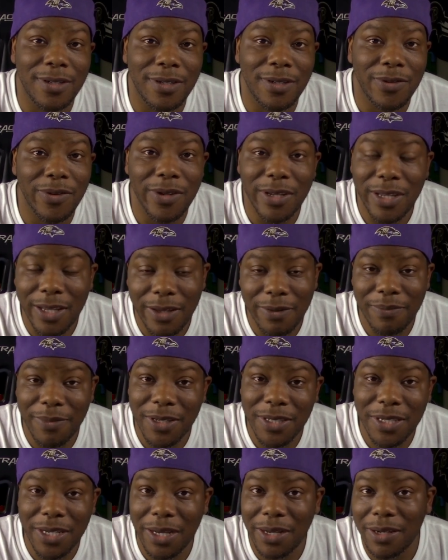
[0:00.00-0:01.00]
You ain't giving me
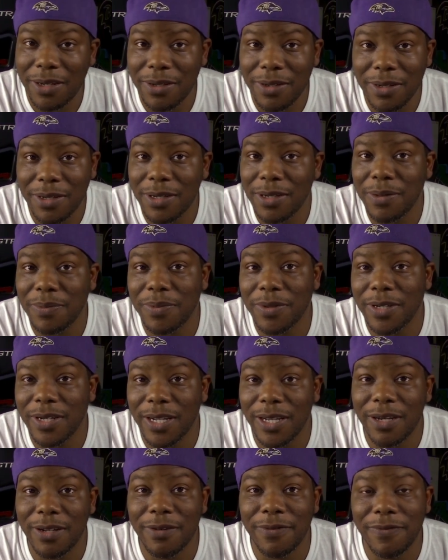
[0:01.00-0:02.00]
time to look up and
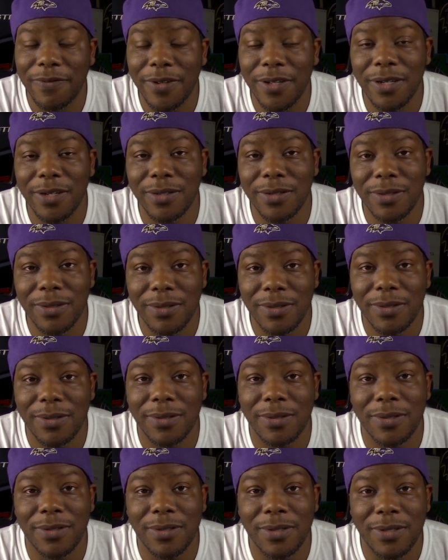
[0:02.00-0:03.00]
down the field.
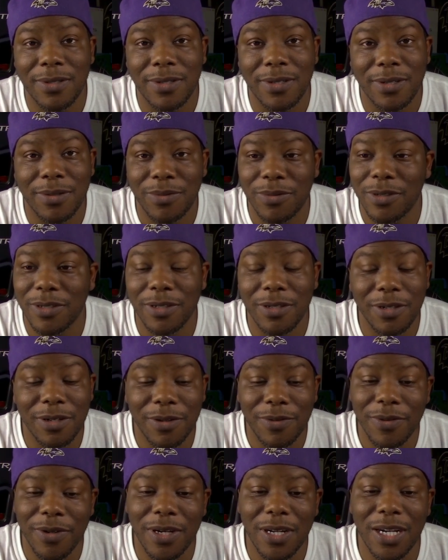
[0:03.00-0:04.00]
I'm just gonna
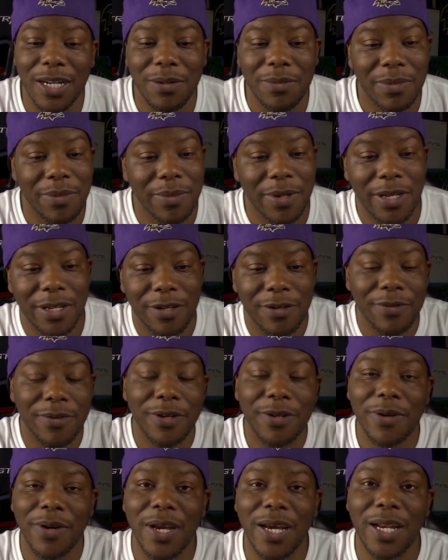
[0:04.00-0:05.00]
run it. I'm gonna make you
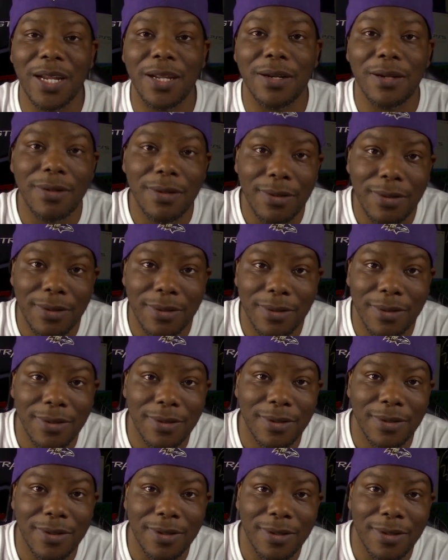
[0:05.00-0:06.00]
regret it.
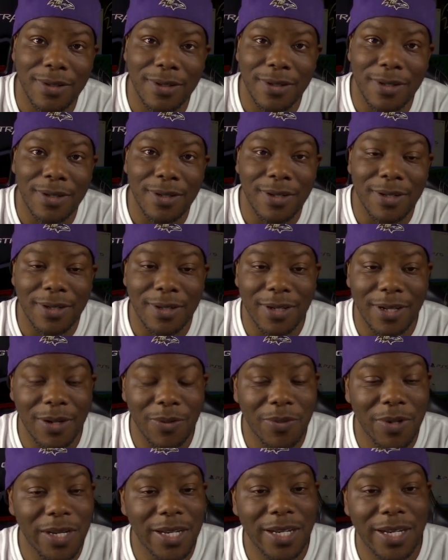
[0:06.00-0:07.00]
Then
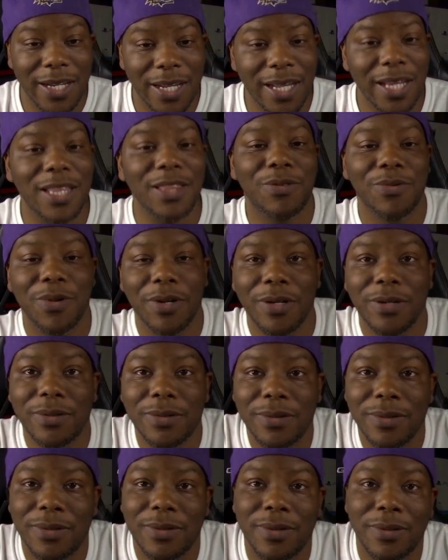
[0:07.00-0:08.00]
when he did throw,
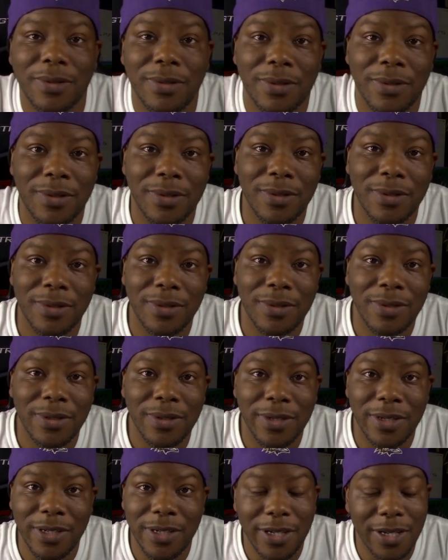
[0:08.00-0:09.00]

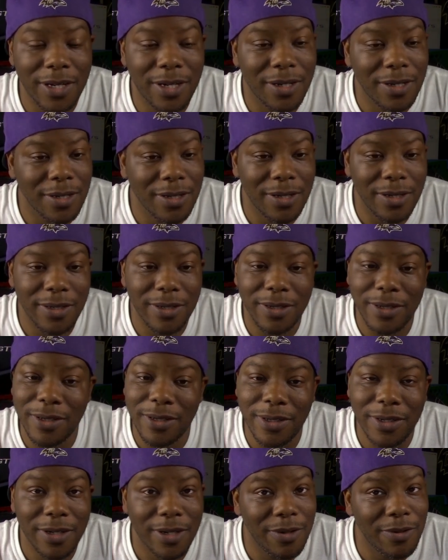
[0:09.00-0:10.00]
he did a little,
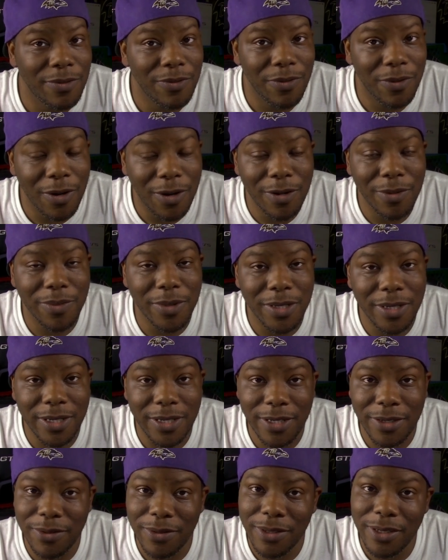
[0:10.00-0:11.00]
you know, Roman. He
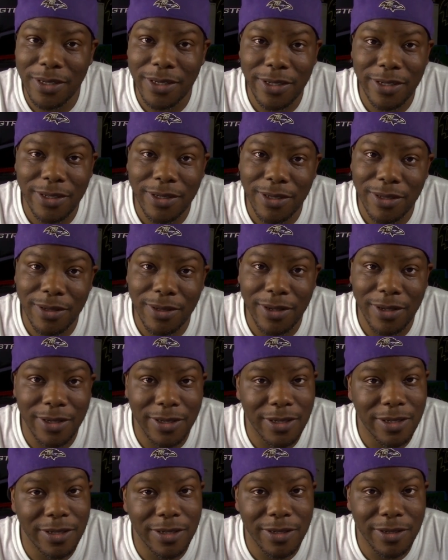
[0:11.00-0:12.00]
do his little,
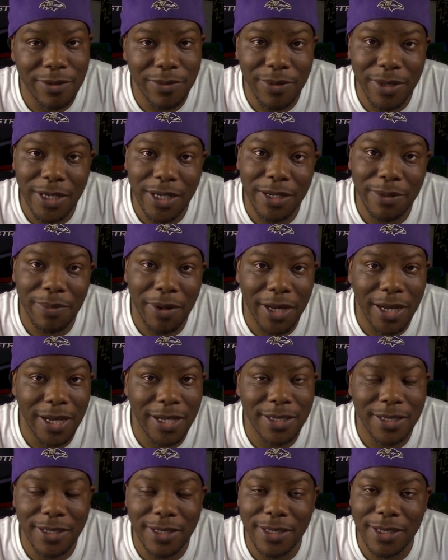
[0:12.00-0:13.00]
his little screen
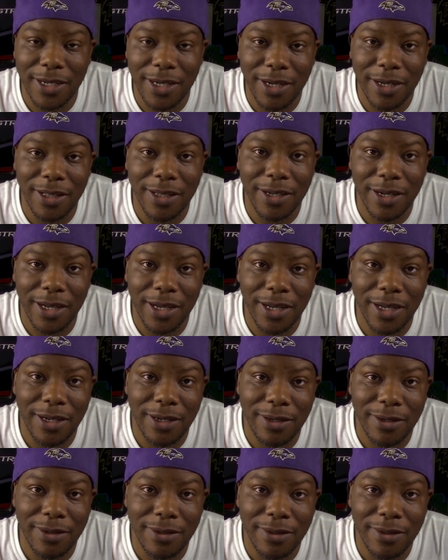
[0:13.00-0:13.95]
passes and all of that